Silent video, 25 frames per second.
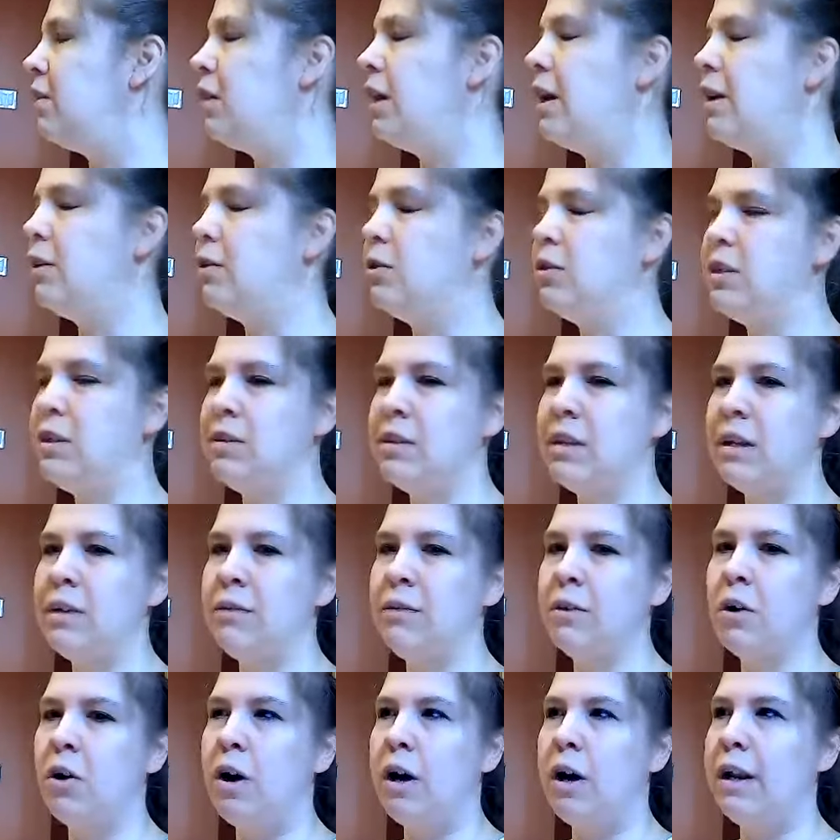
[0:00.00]
They're energies that
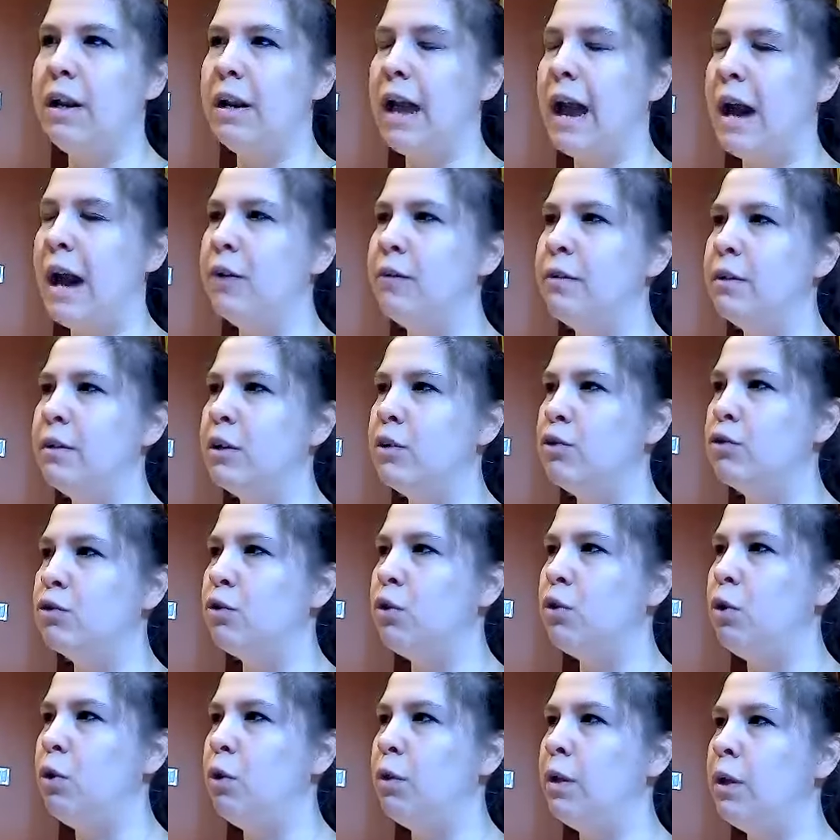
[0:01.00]
have gone out of
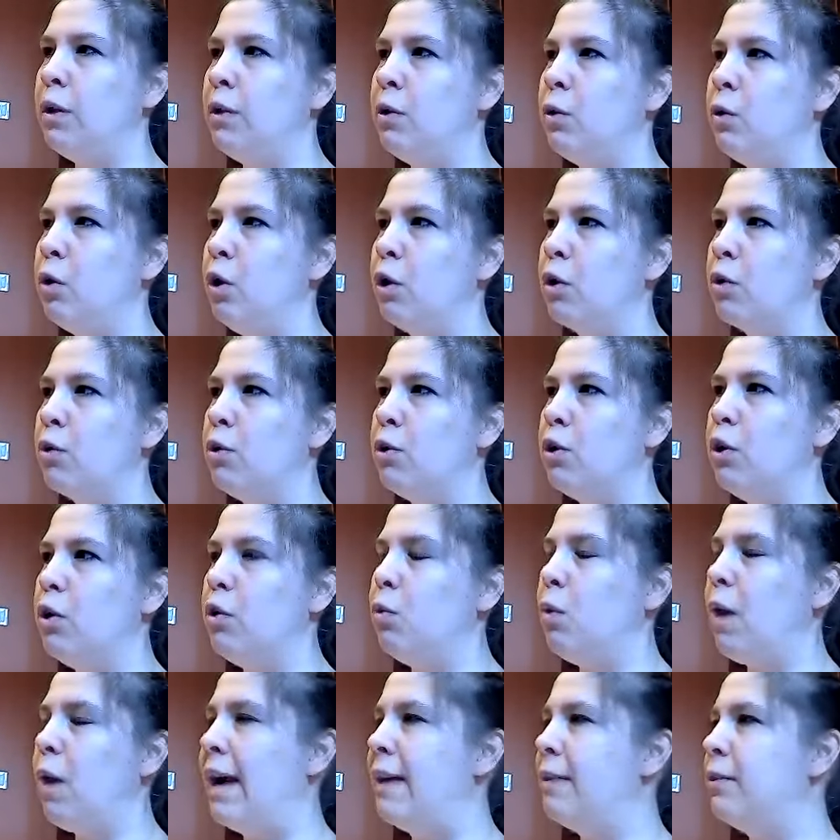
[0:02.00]
control, that no longer
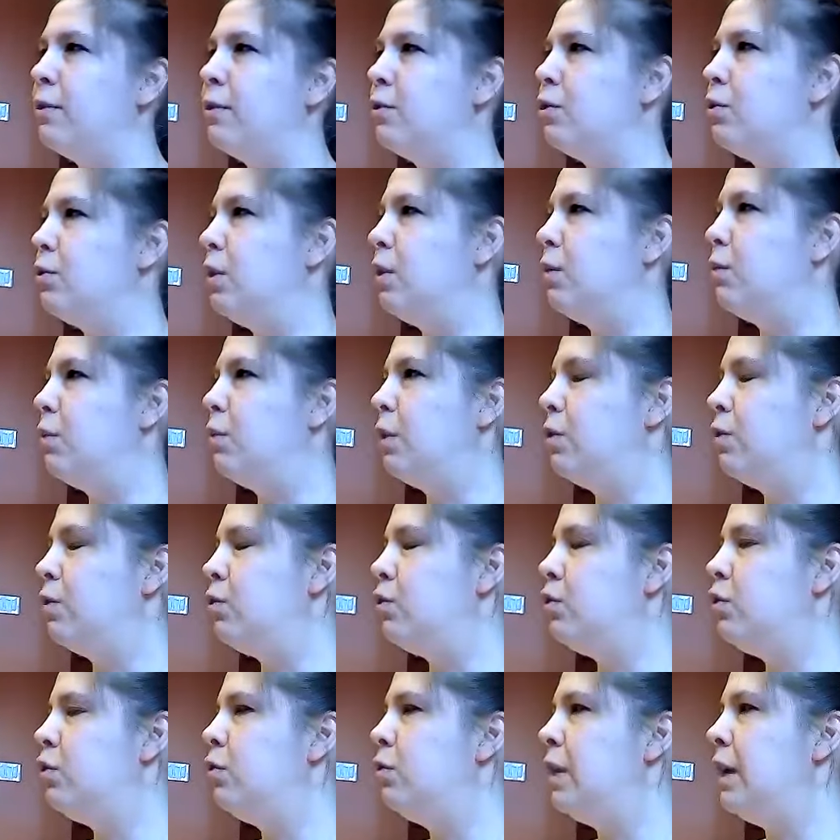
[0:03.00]
know why they're doing what
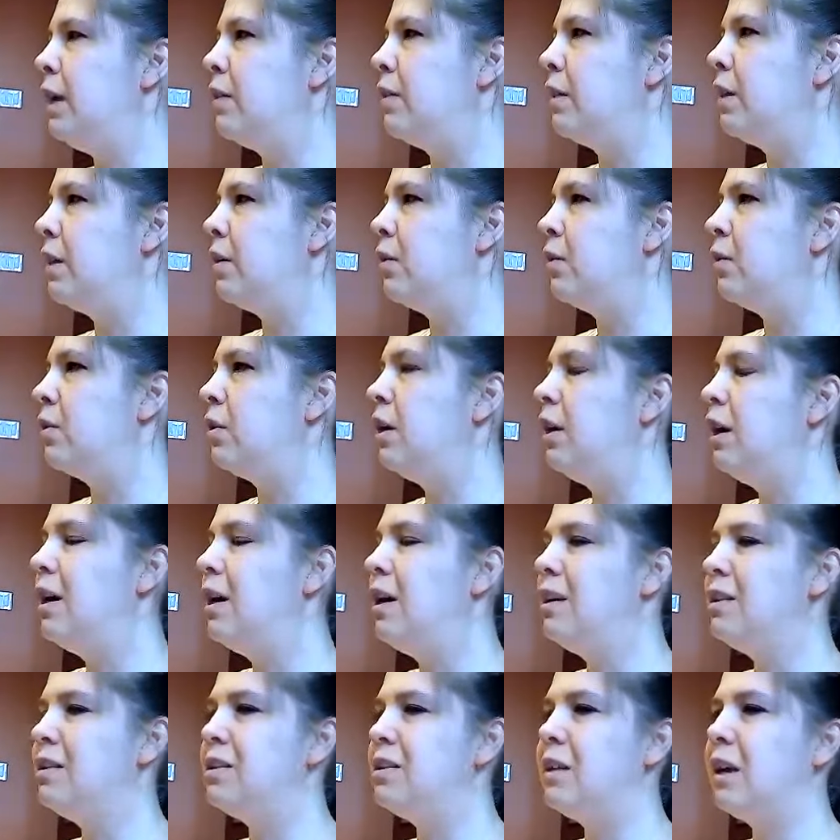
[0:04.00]
they're doing, that are
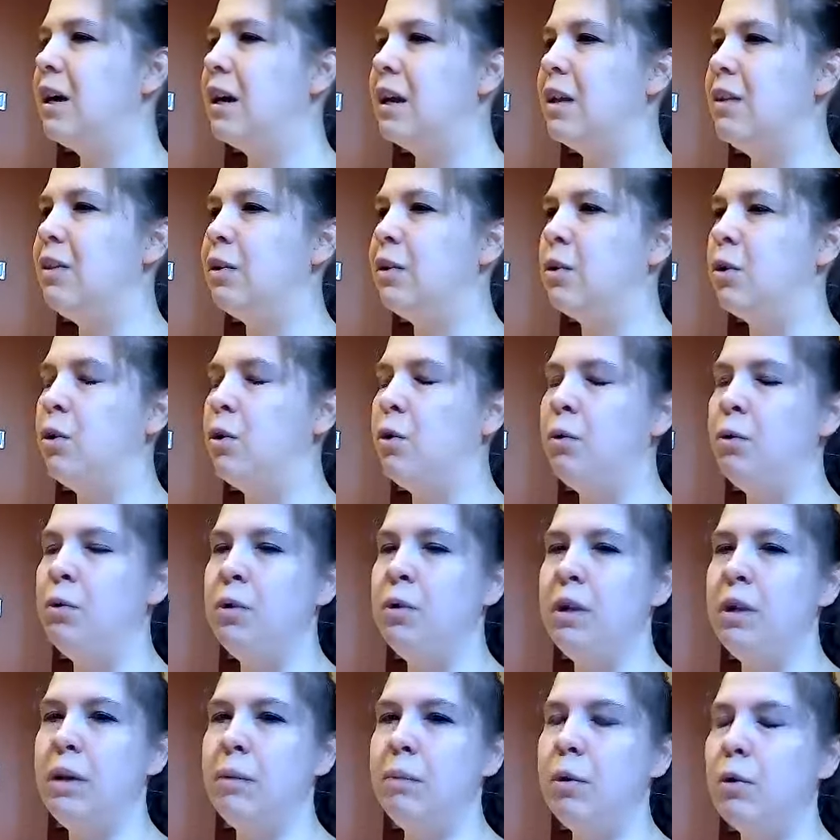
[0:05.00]
stuck in their
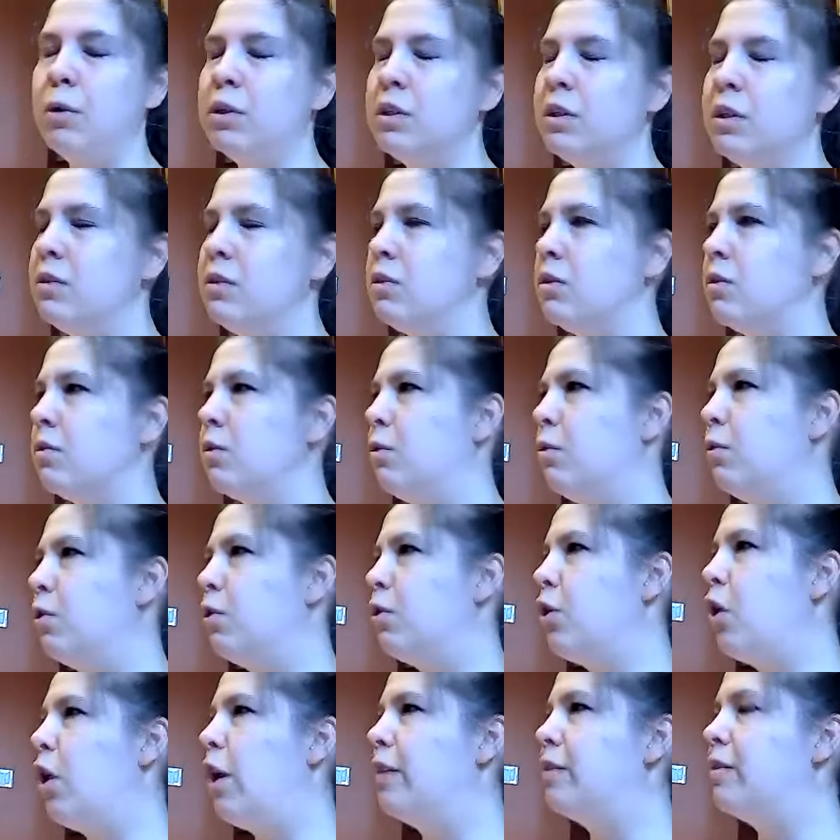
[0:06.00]
own emotions, their own
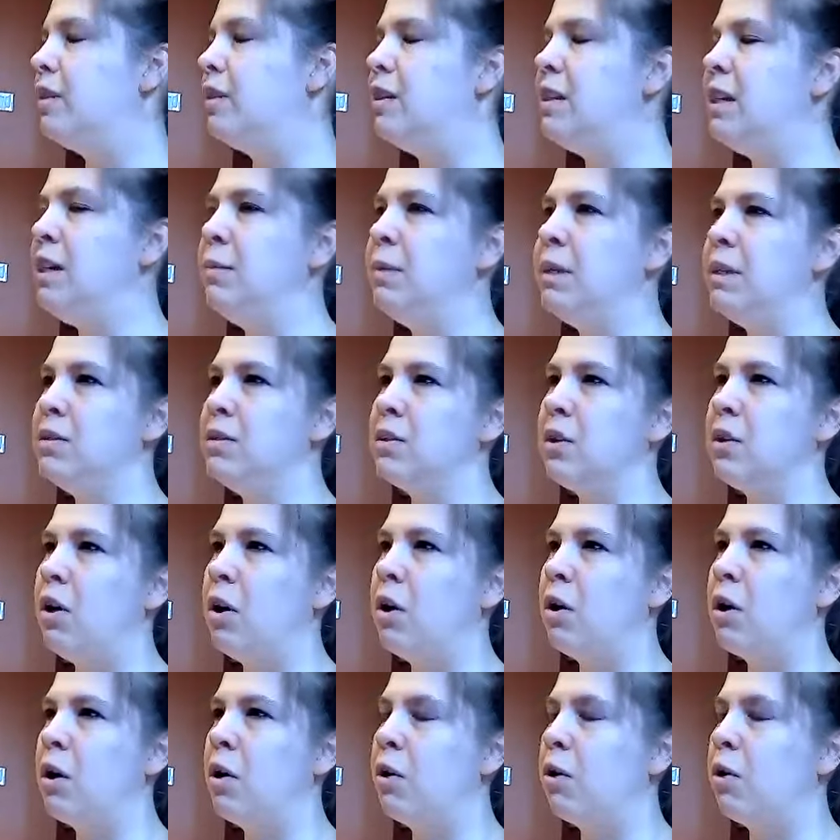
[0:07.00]
thoughts. The demons
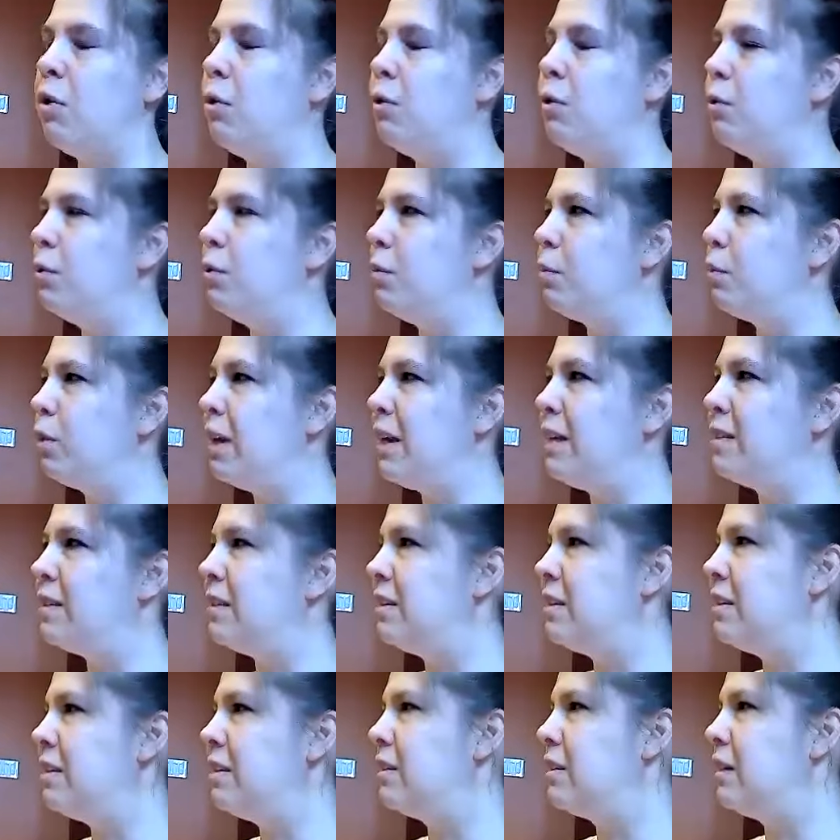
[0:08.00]
are our own
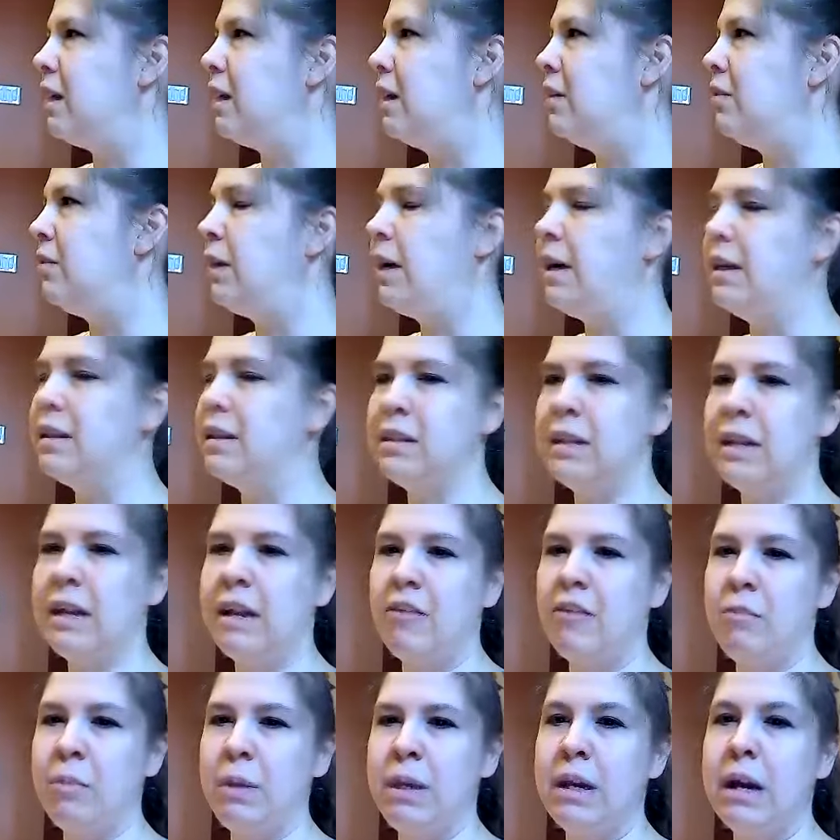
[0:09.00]
places inside of us that
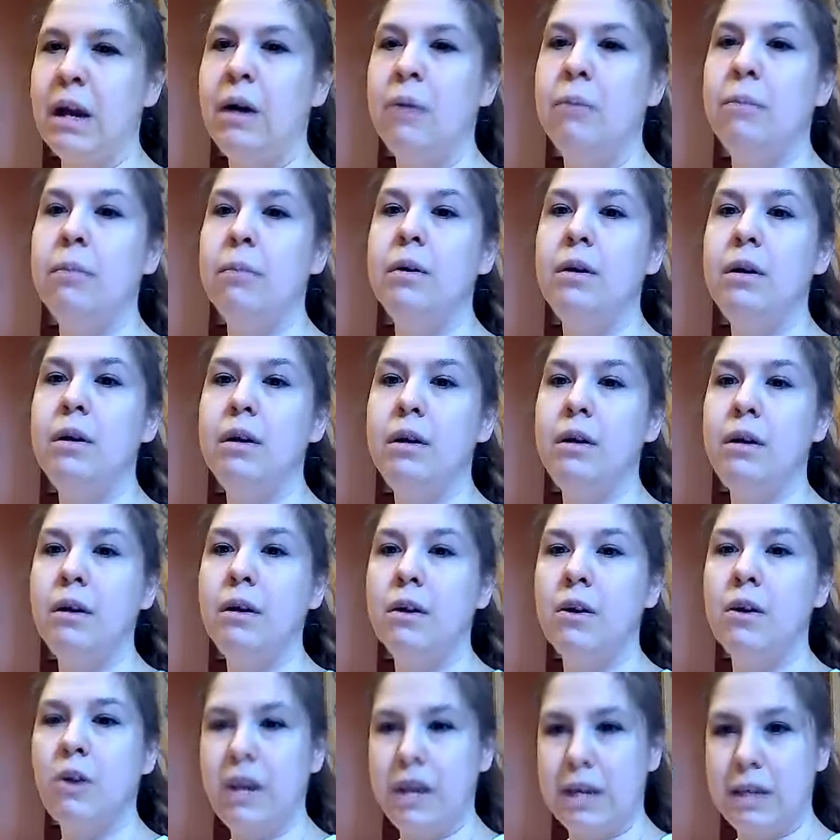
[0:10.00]
have become
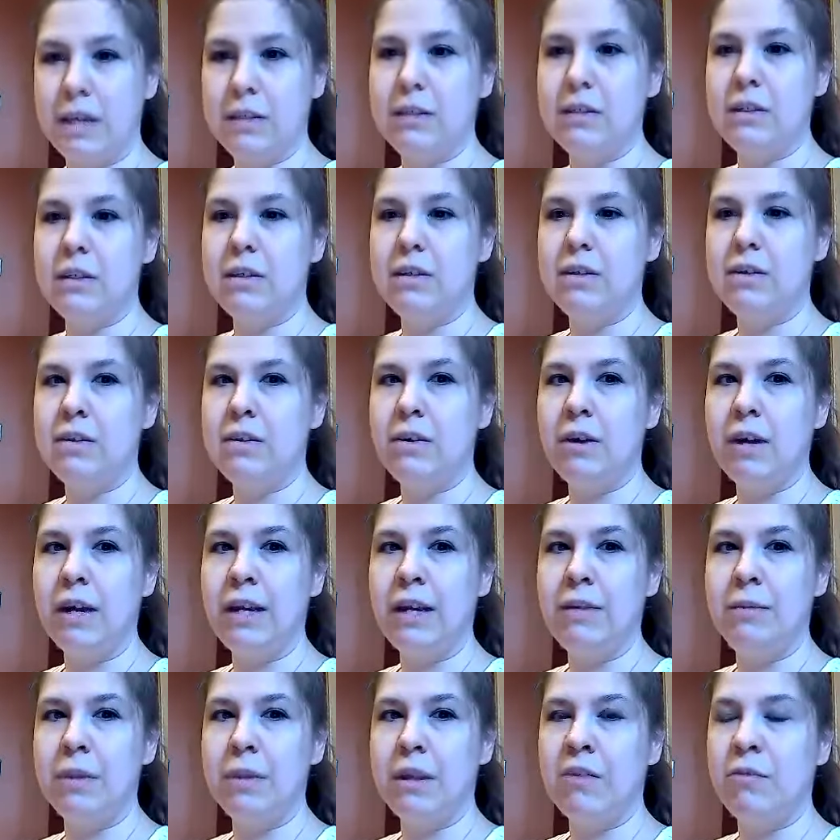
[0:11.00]
crazed,
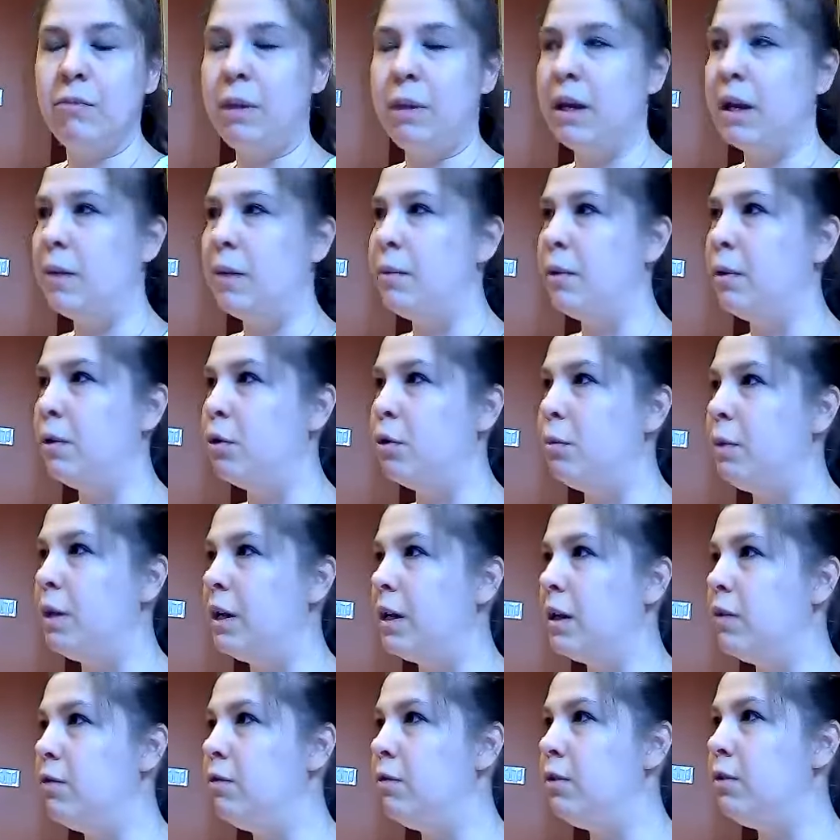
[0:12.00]
right? That have become a little
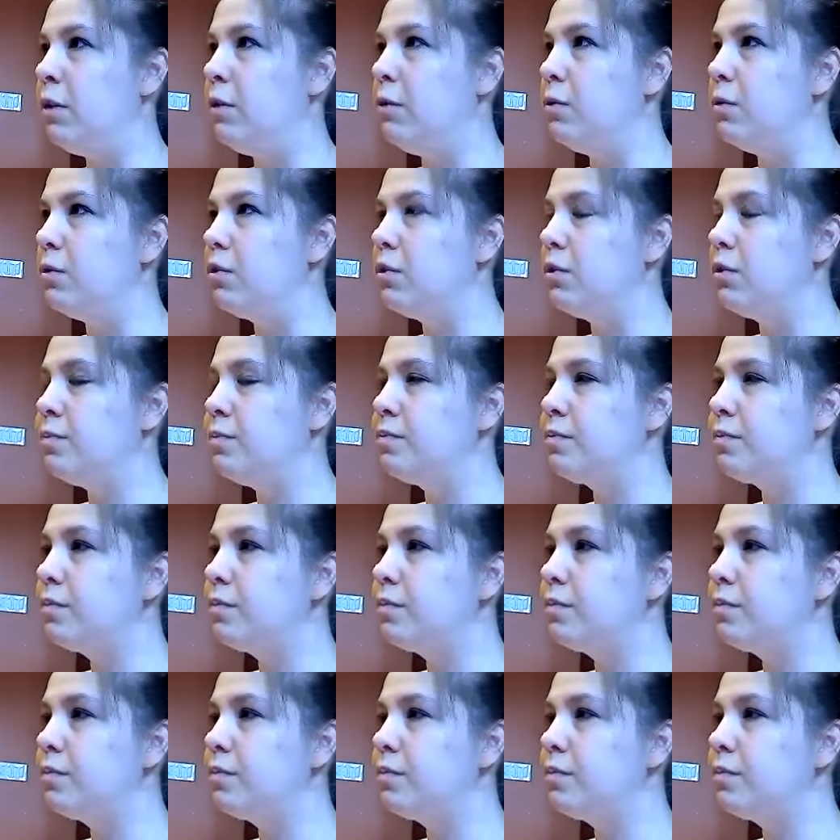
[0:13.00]
bit confused.